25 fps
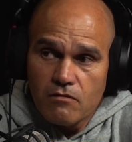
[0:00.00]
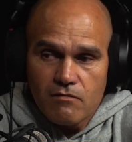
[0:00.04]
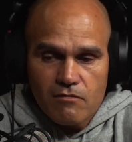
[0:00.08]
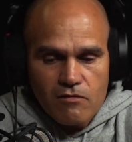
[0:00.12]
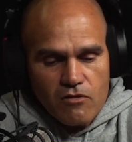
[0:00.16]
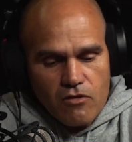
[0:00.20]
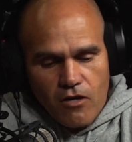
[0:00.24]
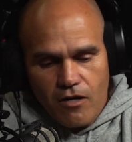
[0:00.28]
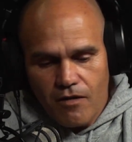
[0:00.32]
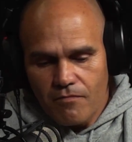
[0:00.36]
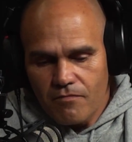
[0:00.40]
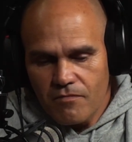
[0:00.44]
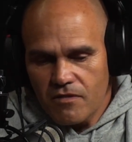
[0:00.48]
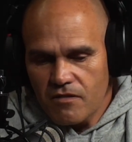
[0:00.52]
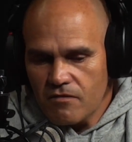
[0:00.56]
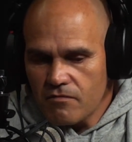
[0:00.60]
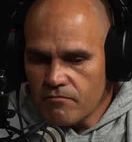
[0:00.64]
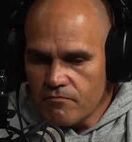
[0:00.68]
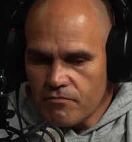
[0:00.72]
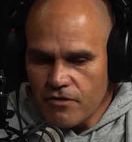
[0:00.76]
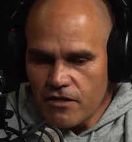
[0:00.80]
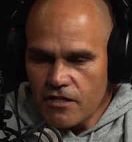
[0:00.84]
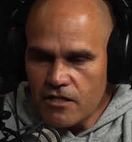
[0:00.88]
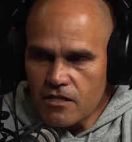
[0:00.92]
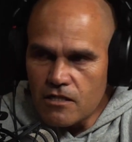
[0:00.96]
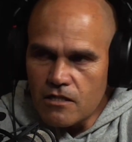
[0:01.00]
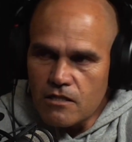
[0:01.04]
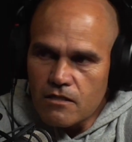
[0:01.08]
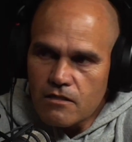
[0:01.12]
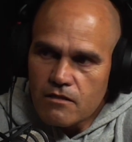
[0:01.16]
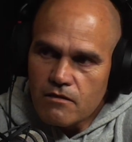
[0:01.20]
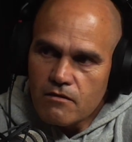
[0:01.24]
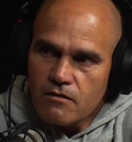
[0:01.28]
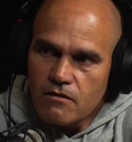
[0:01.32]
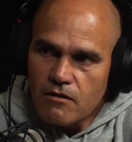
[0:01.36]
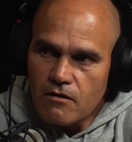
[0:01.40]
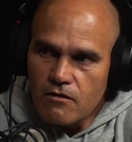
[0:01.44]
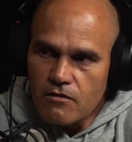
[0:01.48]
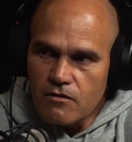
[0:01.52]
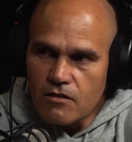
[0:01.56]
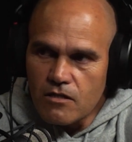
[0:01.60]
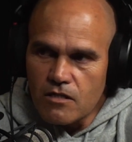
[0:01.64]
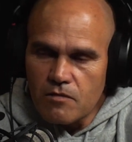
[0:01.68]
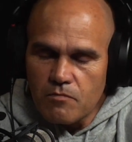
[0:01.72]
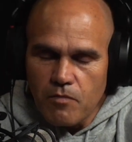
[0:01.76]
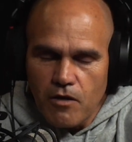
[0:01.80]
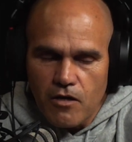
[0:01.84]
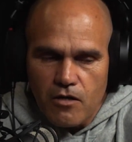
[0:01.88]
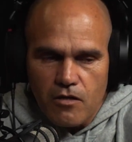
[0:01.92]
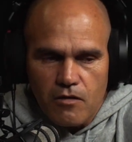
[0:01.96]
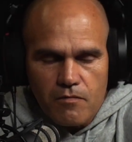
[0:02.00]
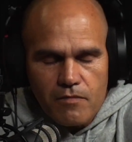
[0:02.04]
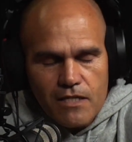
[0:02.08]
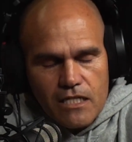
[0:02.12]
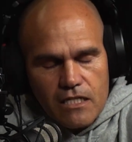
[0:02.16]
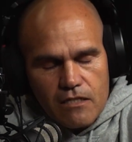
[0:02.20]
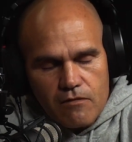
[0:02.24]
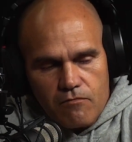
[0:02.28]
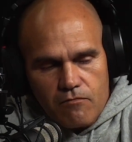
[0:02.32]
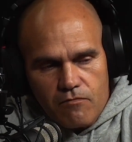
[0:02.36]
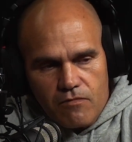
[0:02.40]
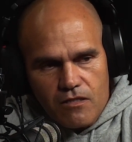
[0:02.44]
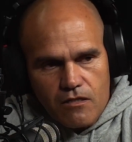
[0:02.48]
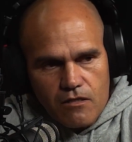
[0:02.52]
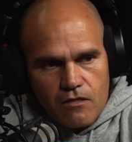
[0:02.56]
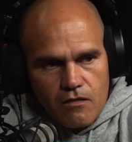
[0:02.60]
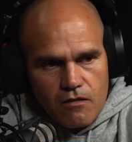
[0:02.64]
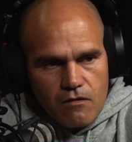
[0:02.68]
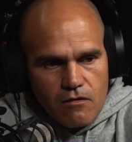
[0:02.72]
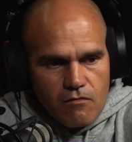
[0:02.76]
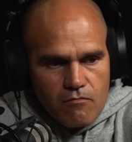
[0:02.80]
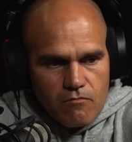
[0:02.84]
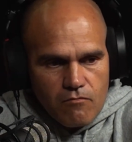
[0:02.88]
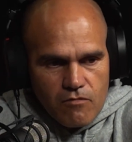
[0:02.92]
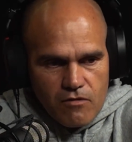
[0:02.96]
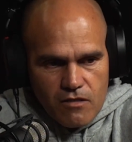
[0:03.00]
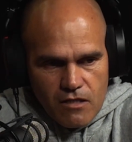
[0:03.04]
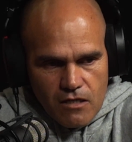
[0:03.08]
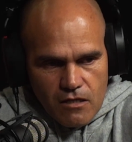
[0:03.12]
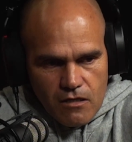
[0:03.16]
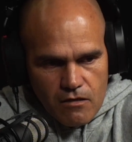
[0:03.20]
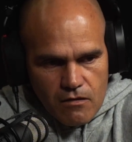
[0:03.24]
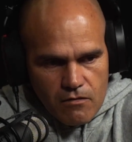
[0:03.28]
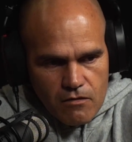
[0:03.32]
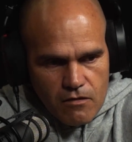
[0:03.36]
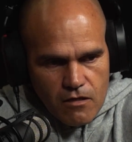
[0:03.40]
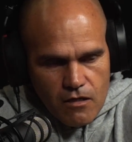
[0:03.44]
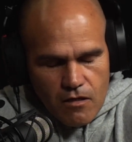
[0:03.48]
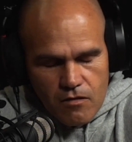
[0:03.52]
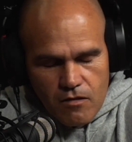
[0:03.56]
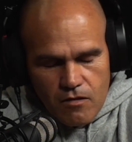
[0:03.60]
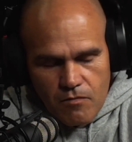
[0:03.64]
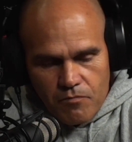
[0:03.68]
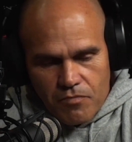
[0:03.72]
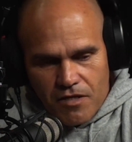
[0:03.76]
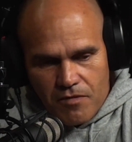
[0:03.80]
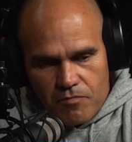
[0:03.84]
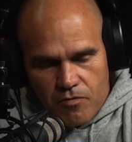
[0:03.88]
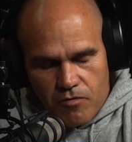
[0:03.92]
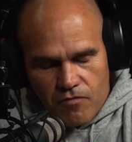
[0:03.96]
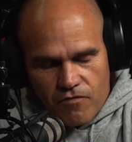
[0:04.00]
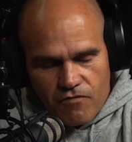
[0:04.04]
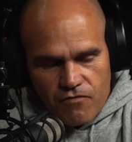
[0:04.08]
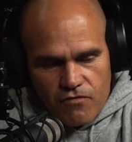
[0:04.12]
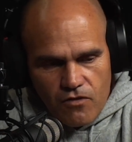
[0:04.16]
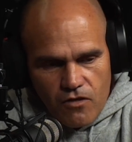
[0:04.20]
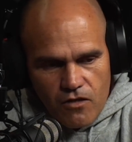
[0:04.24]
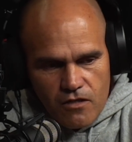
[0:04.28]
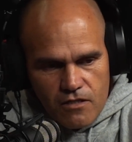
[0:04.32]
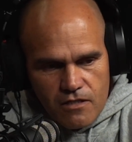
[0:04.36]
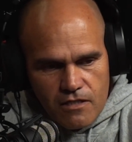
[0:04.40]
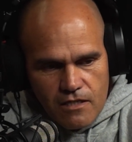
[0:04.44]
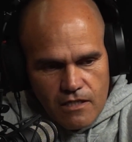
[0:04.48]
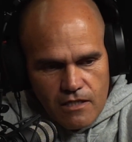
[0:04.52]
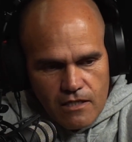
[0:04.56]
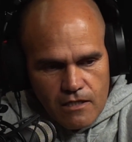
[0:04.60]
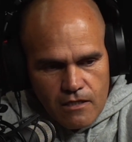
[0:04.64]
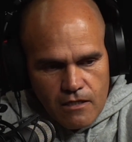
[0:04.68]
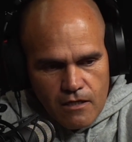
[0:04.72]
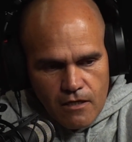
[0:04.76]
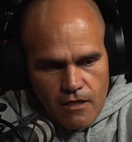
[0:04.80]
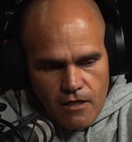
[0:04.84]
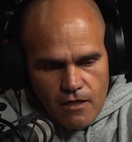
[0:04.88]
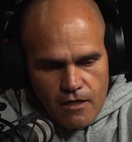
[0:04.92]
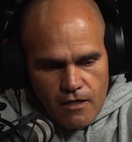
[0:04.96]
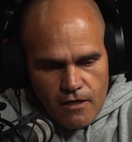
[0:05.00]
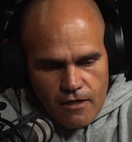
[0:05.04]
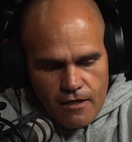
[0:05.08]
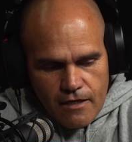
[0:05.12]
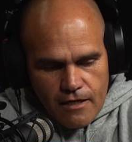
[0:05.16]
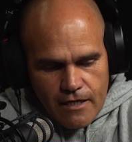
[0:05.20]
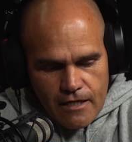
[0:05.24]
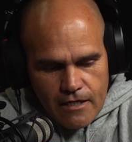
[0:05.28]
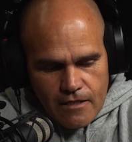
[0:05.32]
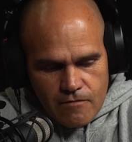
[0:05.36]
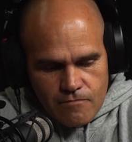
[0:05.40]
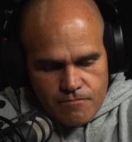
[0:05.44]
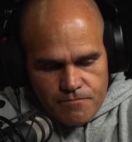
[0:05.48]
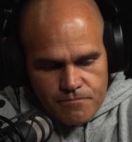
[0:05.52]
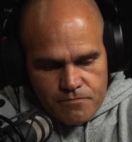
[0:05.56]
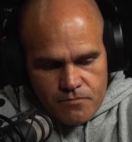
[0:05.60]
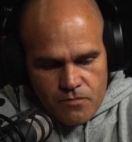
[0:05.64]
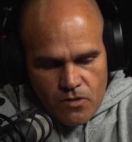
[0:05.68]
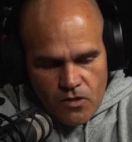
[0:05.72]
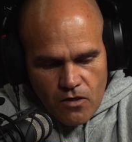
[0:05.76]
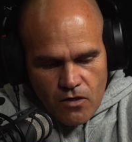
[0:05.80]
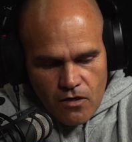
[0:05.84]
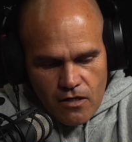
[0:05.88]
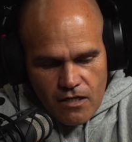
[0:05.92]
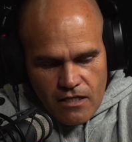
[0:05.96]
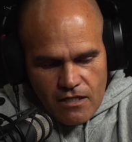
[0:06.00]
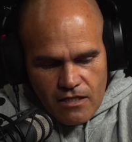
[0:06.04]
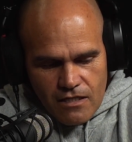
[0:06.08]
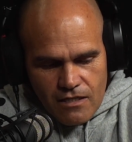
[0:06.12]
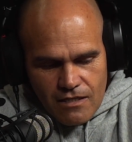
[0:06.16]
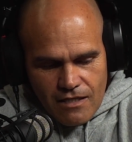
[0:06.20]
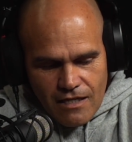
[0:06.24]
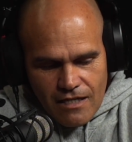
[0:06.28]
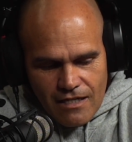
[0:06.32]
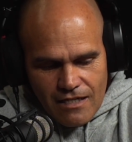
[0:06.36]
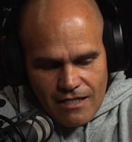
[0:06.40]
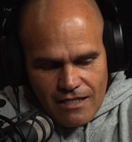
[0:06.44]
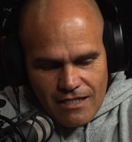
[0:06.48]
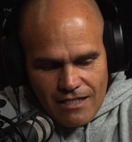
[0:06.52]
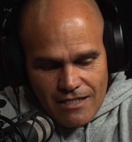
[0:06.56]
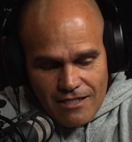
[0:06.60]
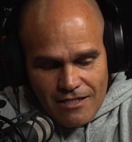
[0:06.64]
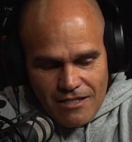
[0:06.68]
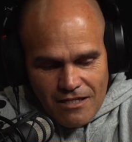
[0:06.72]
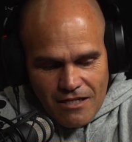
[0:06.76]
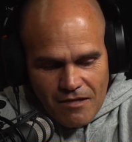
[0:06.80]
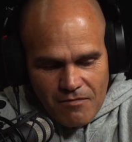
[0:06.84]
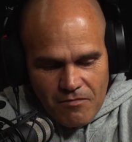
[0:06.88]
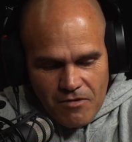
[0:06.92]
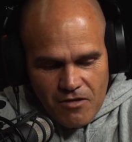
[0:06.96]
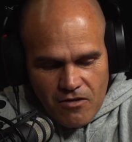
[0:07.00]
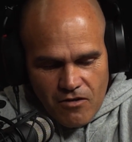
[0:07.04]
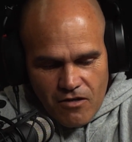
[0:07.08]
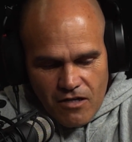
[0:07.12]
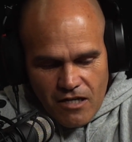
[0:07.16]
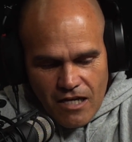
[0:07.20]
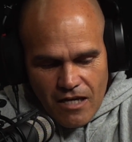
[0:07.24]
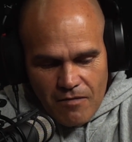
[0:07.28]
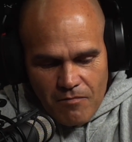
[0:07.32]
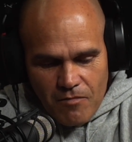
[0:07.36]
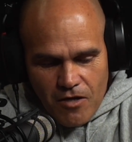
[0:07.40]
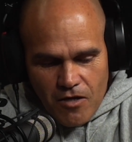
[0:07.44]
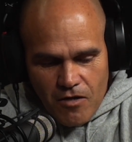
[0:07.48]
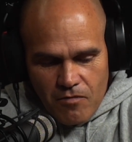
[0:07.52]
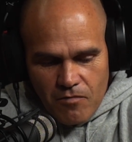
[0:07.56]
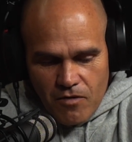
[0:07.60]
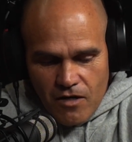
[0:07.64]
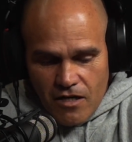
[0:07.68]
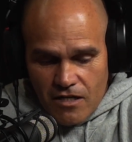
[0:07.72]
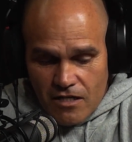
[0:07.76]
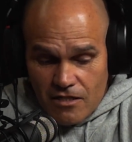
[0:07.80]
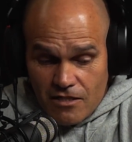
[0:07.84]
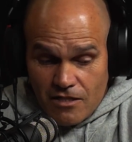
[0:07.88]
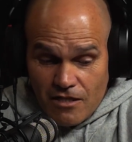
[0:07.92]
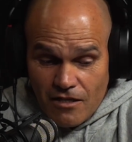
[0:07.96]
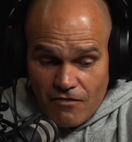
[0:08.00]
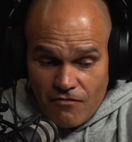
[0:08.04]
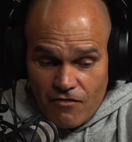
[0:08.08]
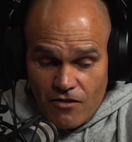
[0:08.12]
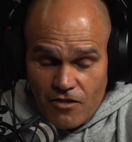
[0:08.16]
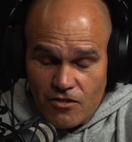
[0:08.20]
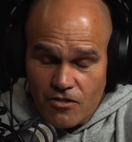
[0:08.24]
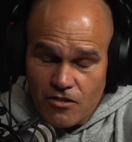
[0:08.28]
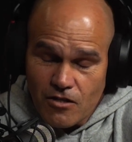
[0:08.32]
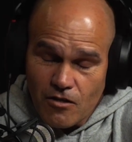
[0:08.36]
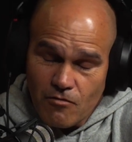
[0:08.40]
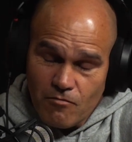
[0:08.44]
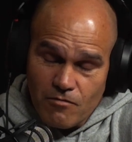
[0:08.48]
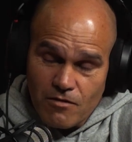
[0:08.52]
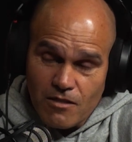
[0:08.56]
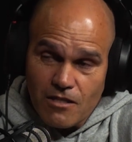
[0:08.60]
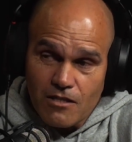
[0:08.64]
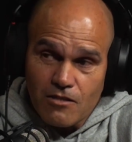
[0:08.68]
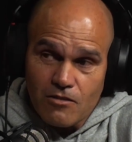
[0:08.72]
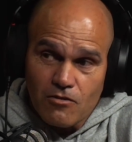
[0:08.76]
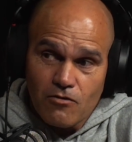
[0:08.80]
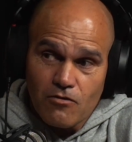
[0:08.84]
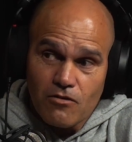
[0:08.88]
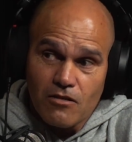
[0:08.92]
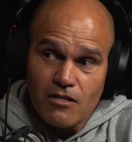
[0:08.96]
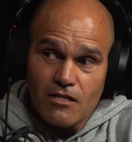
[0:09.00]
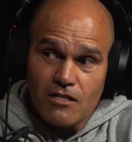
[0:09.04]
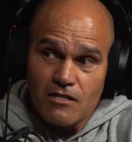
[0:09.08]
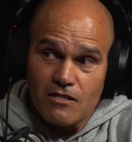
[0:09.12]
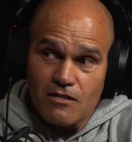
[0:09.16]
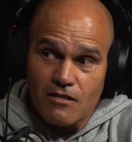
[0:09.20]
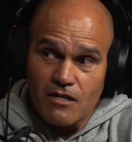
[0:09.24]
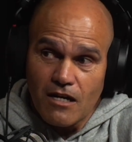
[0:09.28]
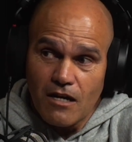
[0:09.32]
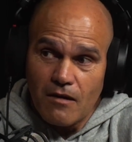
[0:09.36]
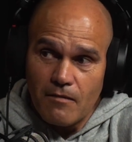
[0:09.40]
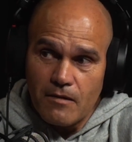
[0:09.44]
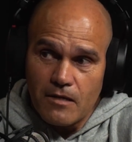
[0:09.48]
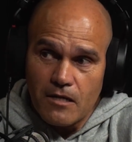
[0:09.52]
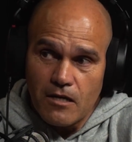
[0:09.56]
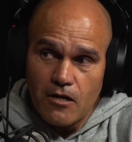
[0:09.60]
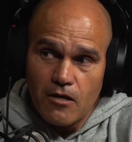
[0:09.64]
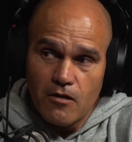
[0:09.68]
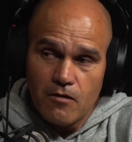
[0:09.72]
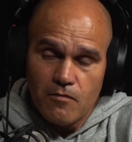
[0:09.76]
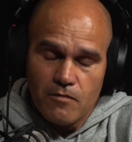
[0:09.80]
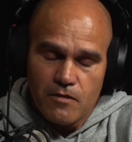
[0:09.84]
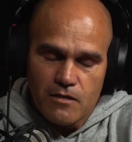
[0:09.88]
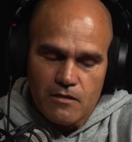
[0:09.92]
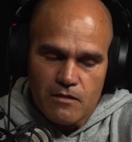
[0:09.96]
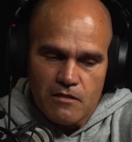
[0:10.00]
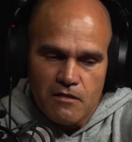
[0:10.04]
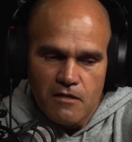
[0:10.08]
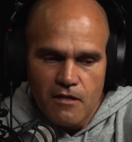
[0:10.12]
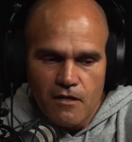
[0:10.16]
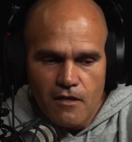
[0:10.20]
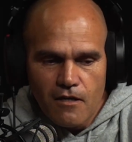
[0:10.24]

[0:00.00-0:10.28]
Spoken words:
Time's precious. I just spoke about it with the people we've lost, and they didn't get to see me. I came home. I had a TV show within 2 years of coming home, and